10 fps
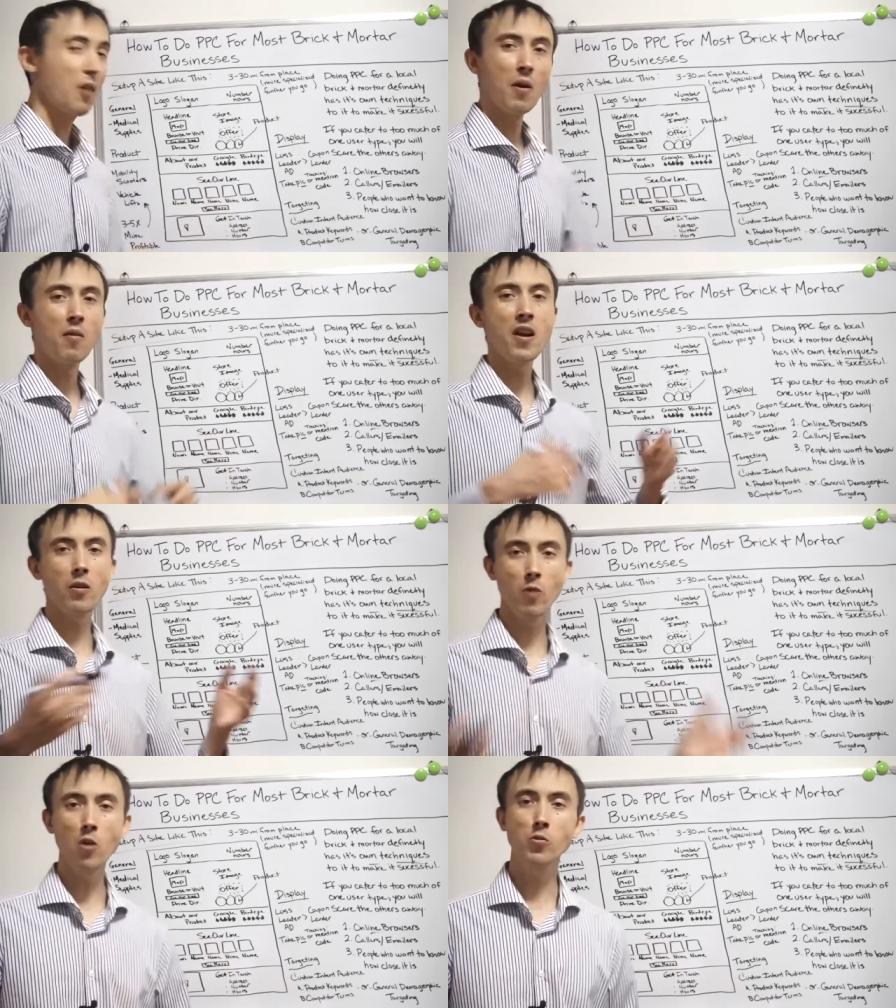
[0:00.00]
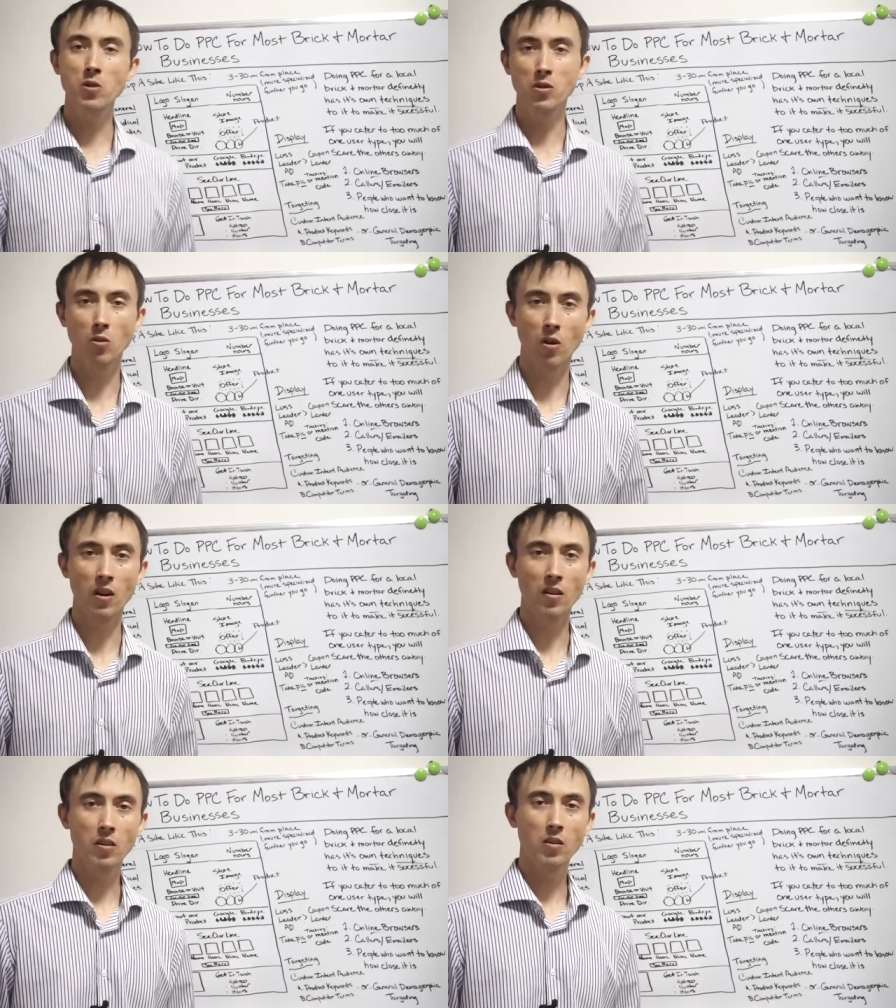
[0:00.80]
if I run a grocery
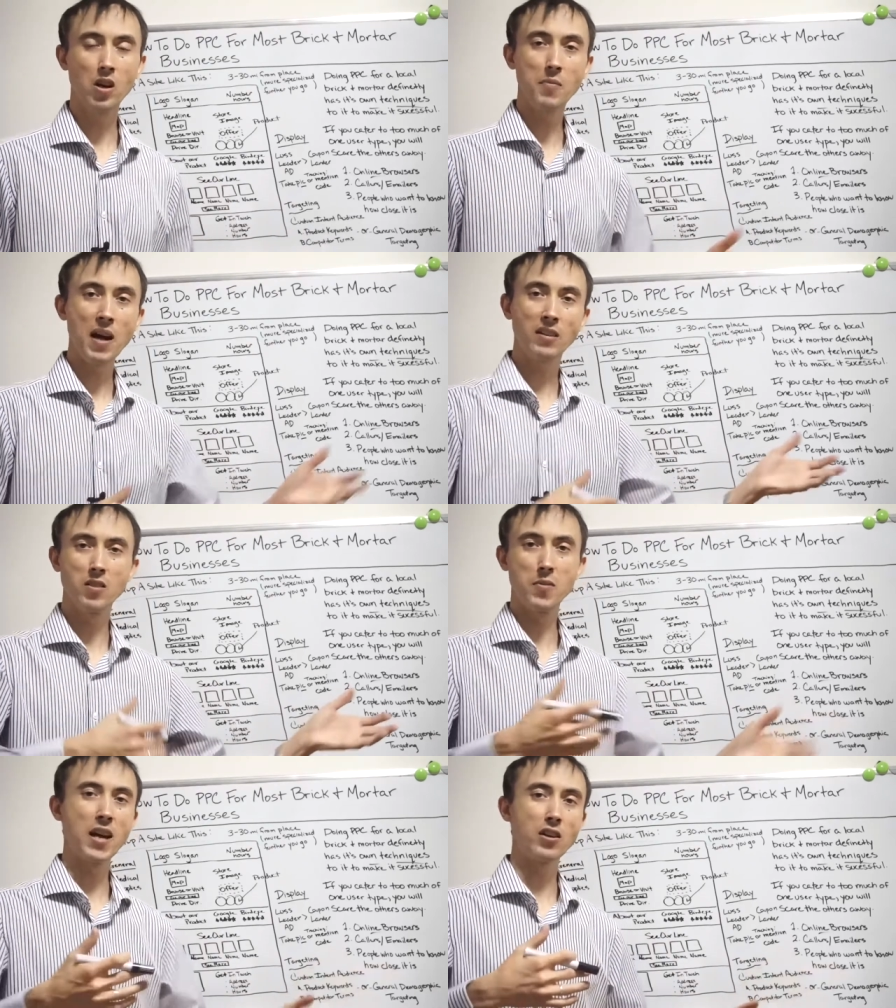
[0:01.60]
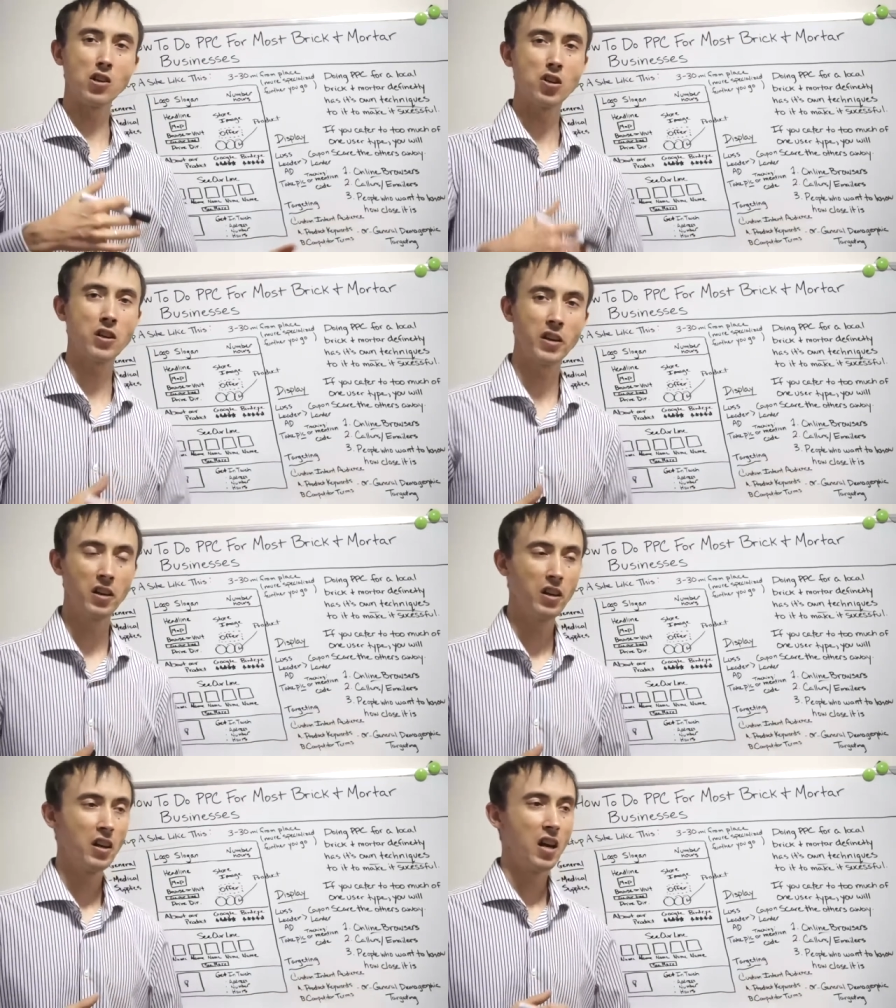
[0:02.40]
store, going back to the bag of
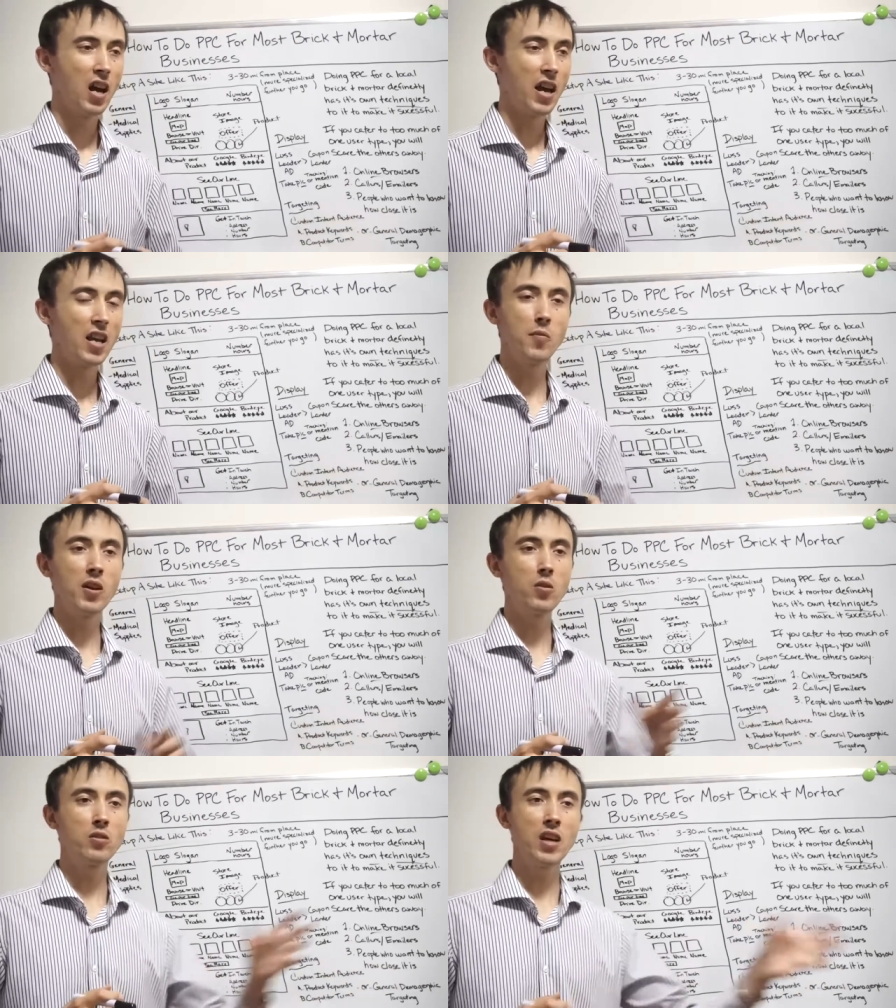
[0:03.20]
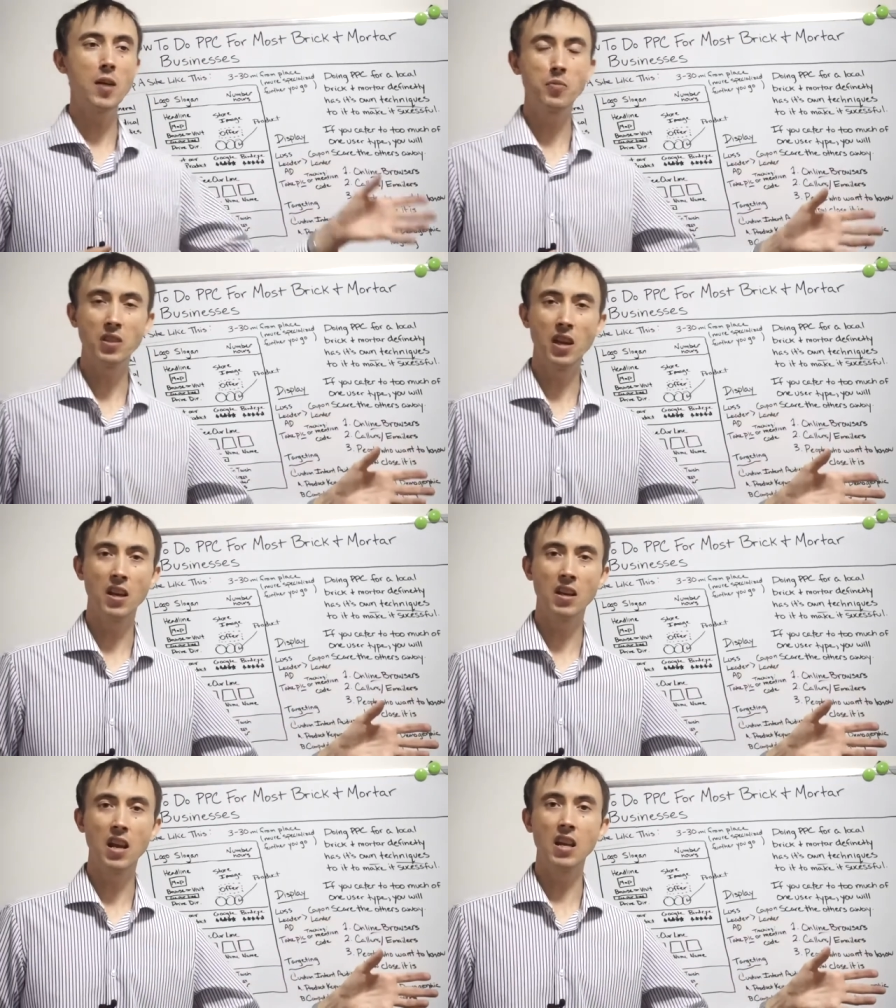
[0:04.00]
sugar, anybody who types
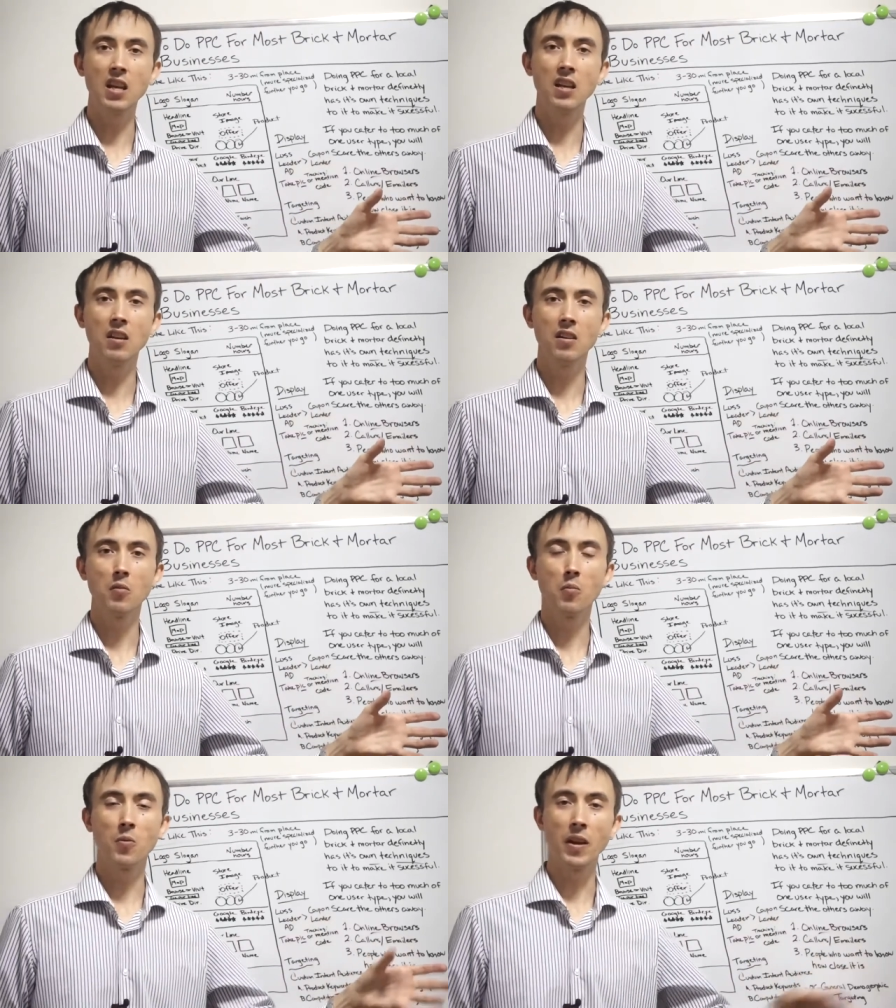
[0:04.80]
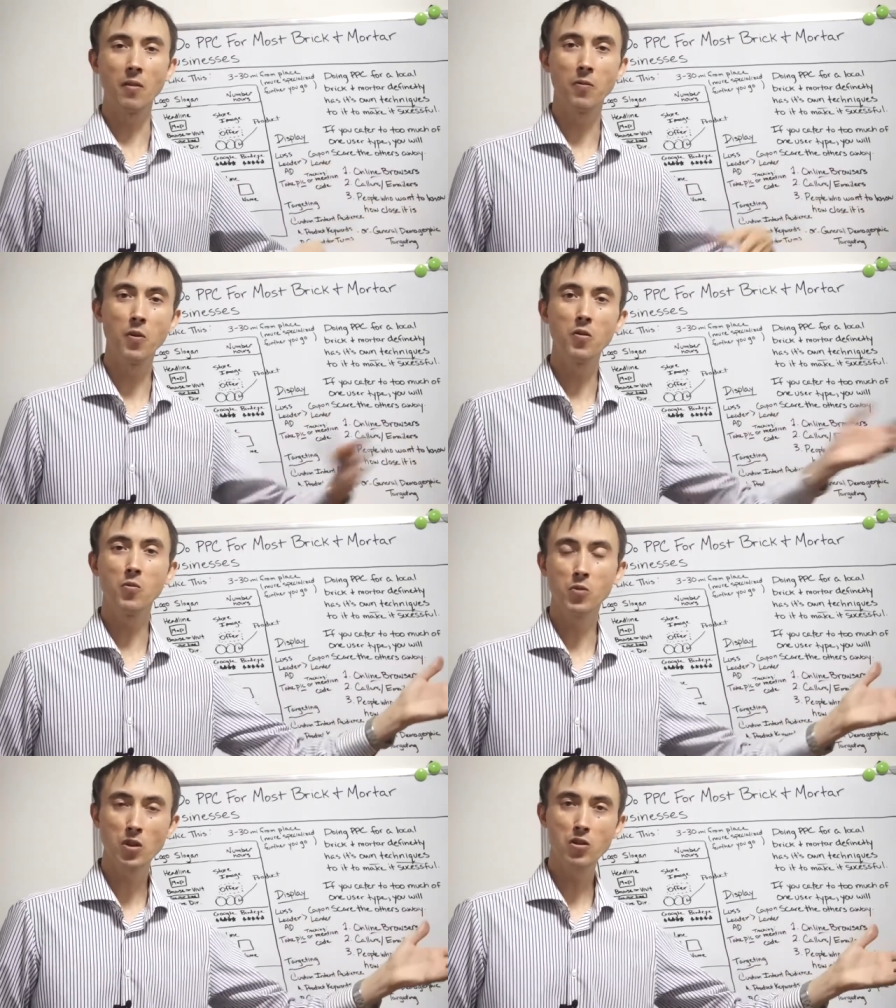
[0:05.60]
in any like
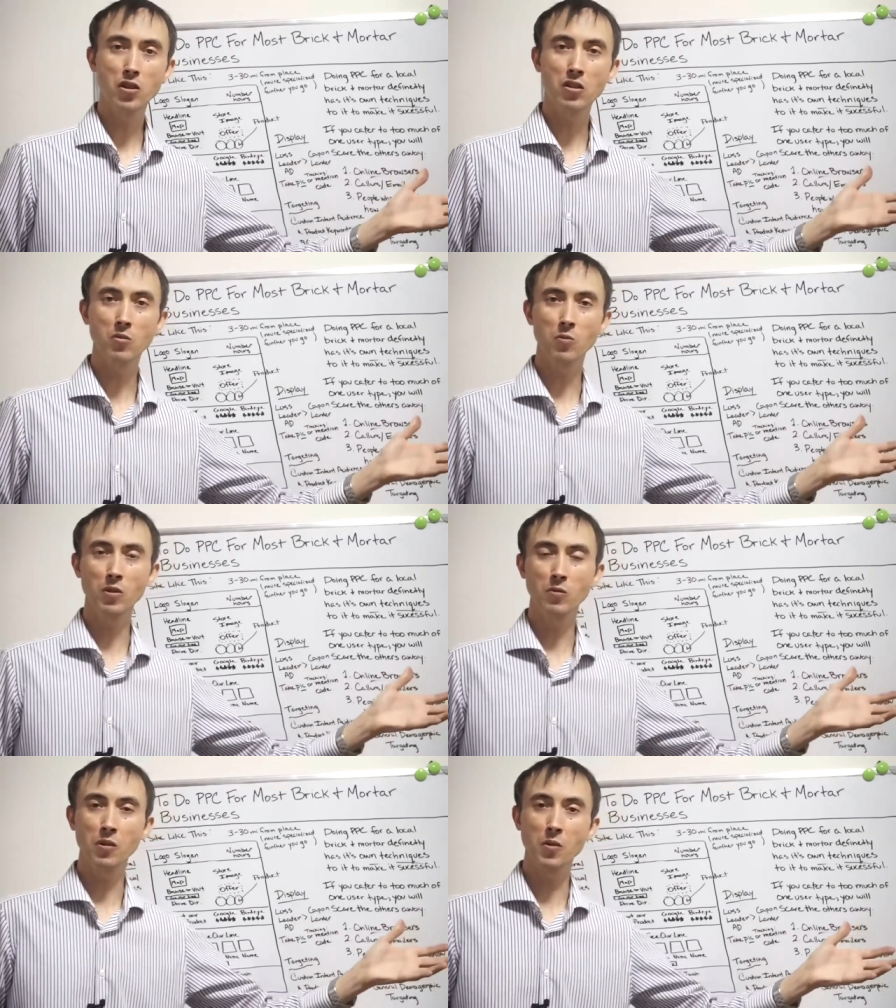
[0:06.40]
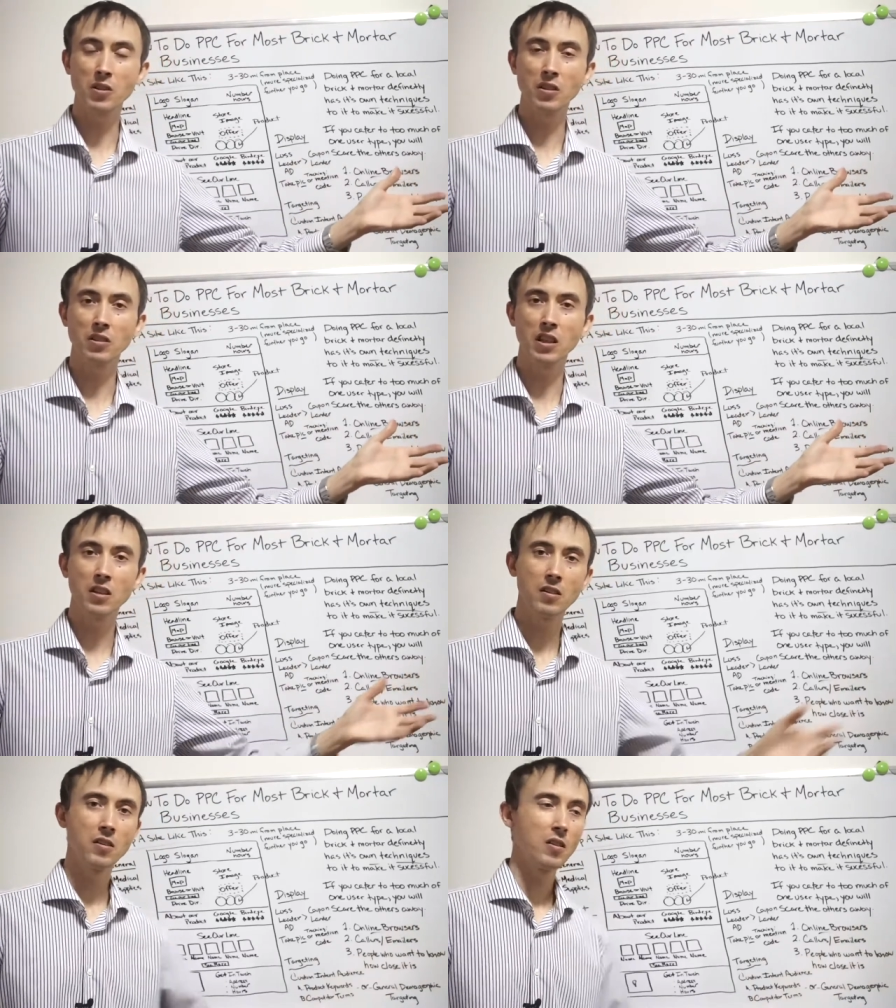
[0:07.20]
food searches
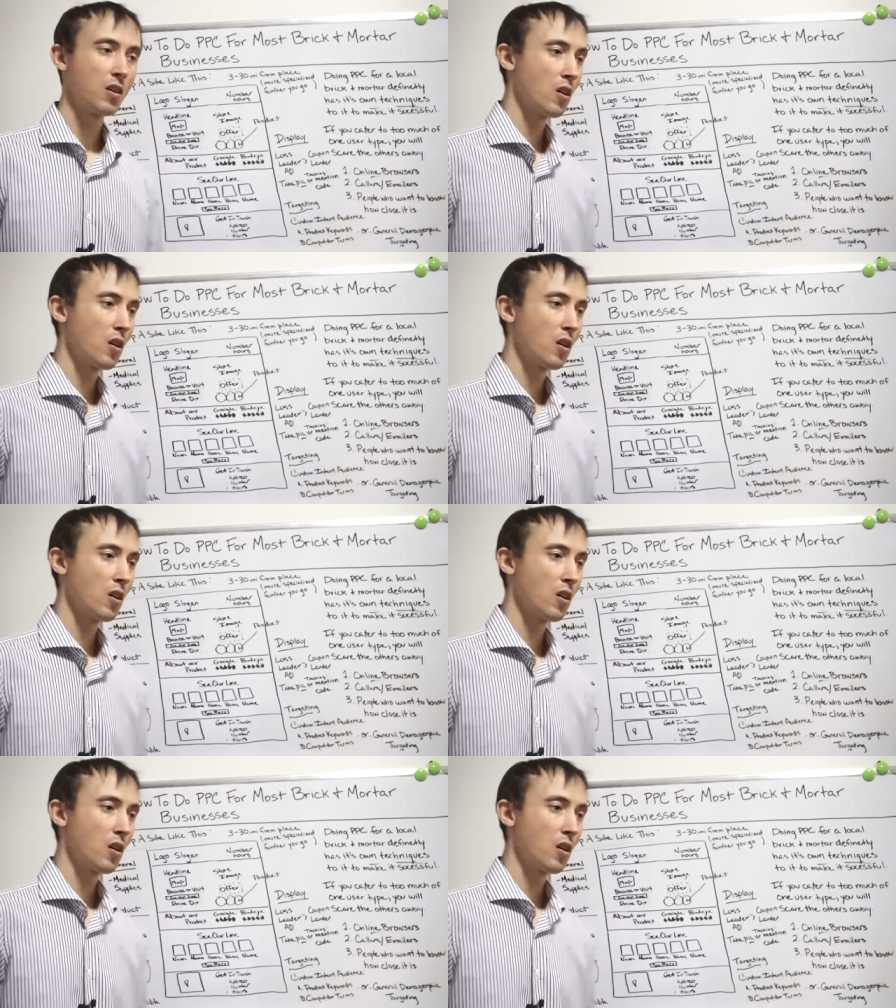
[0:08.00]
recently,